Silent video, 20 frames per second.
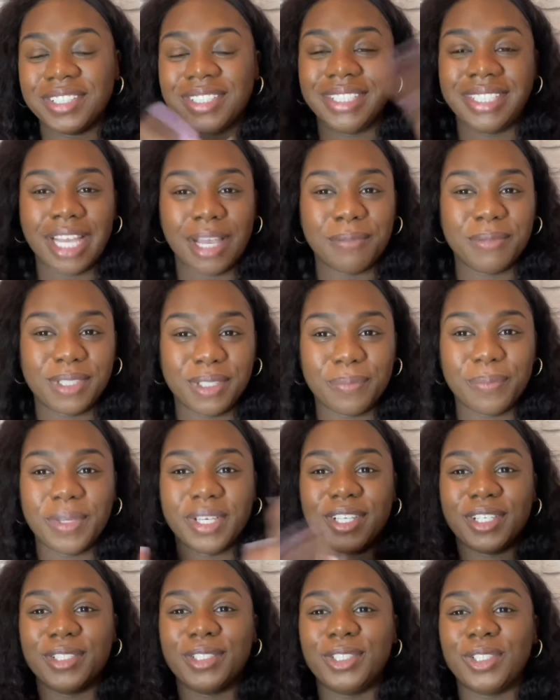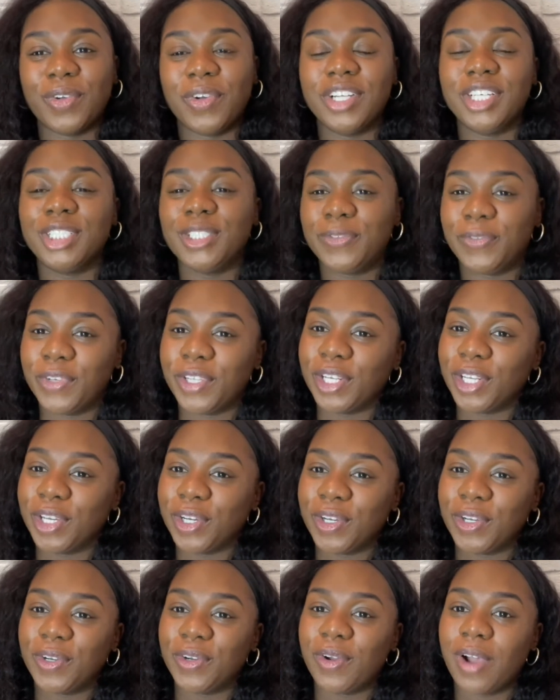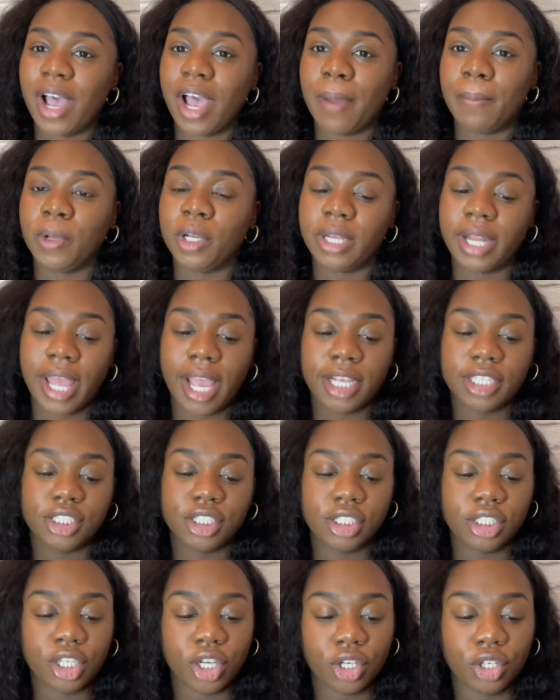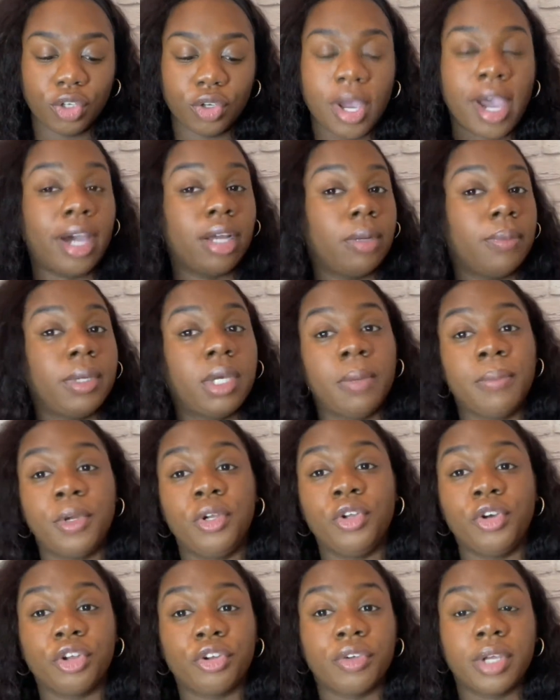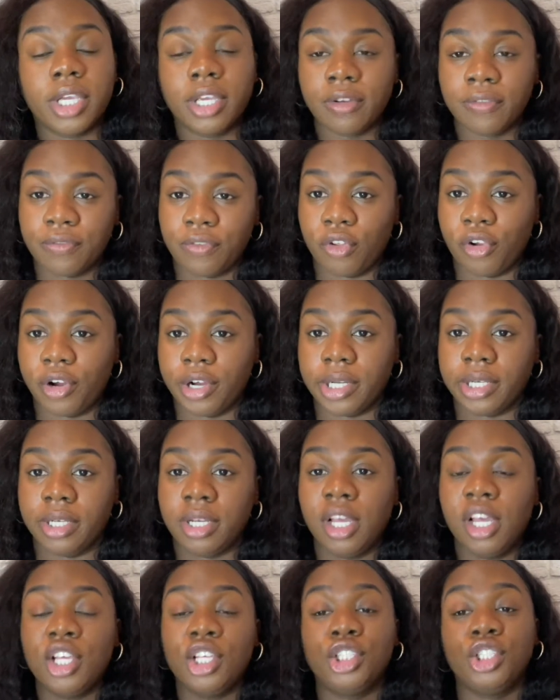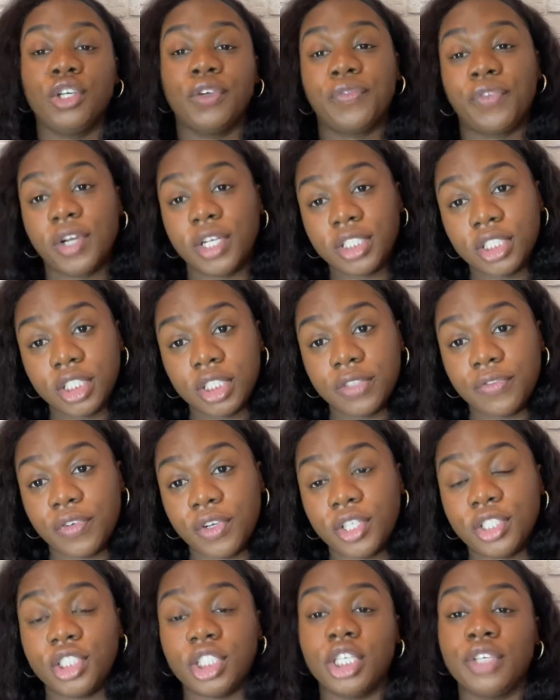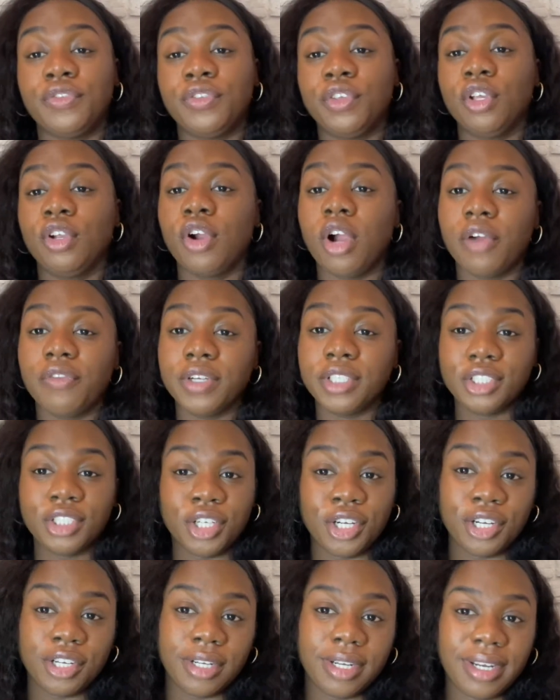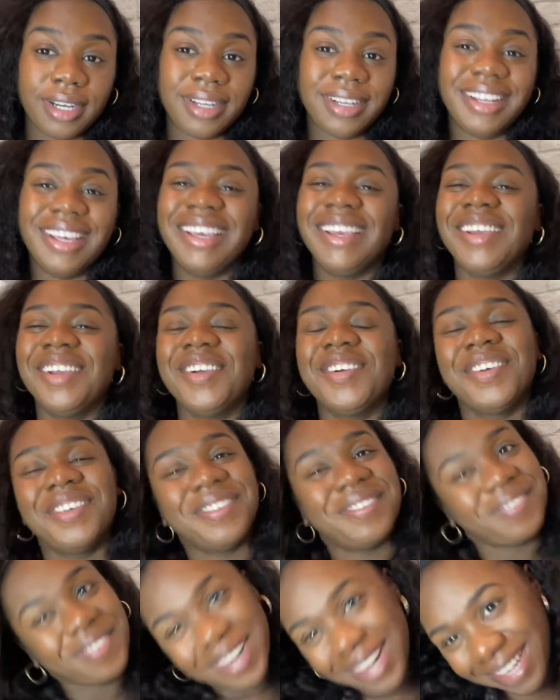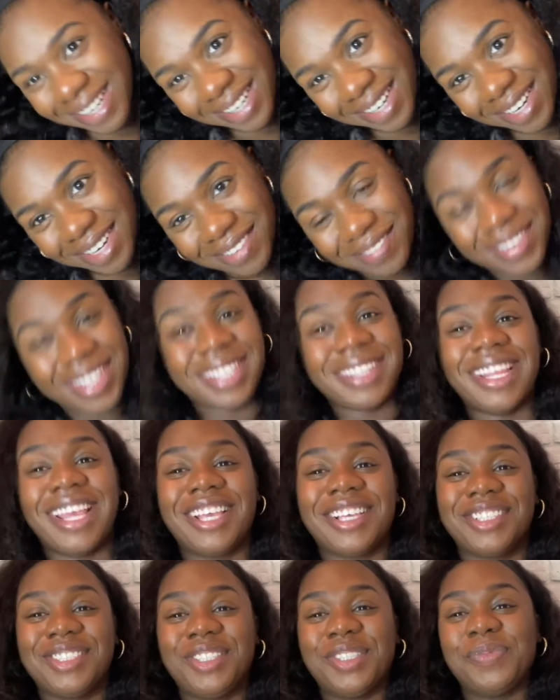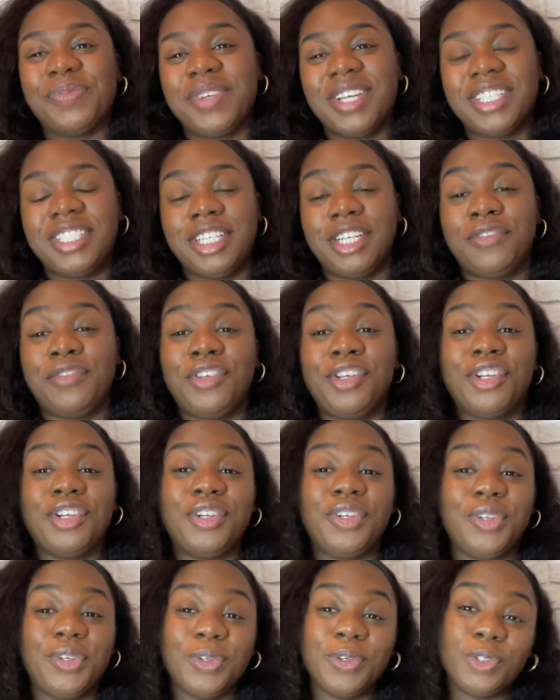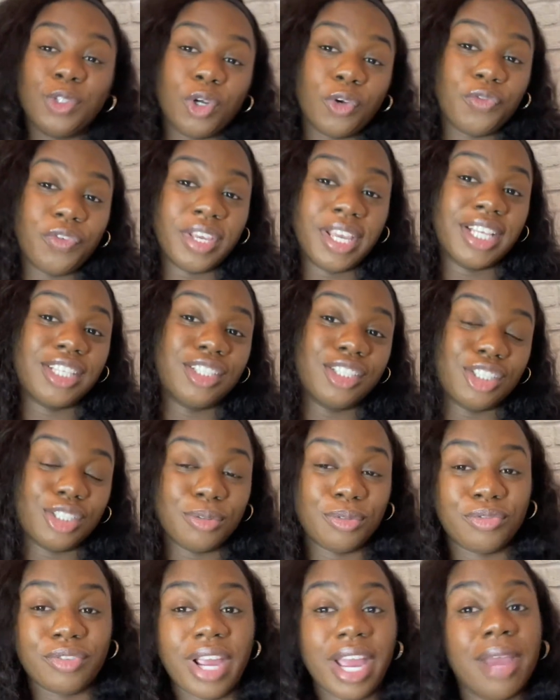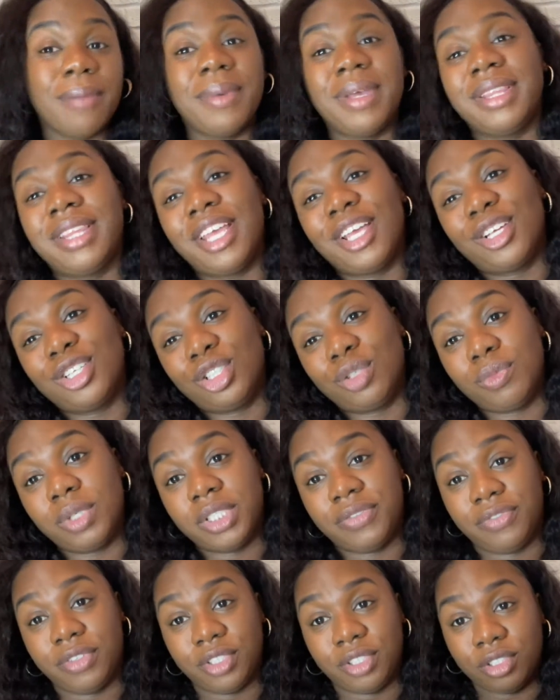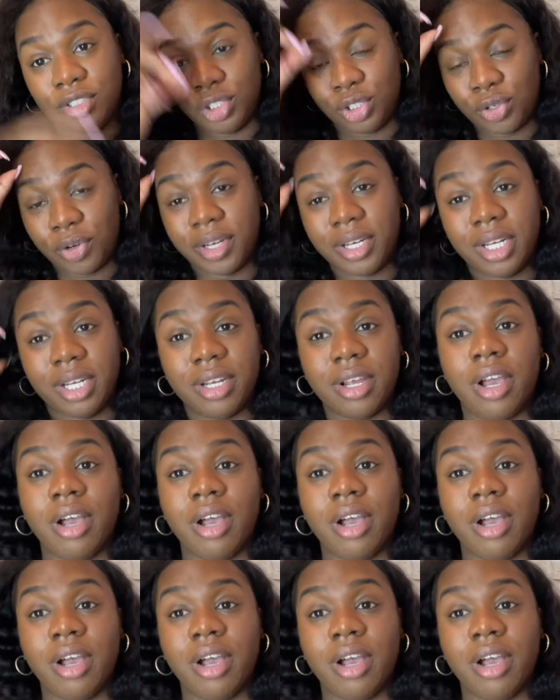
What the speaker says: It's Diamonds and Bills. So in this video, I'm gonna actually tell you how to become a notary in Florida. So first things first, if you are returning, welcome and thank you so much. And if you're new, don't forget to subscribe and thank you so much for joining.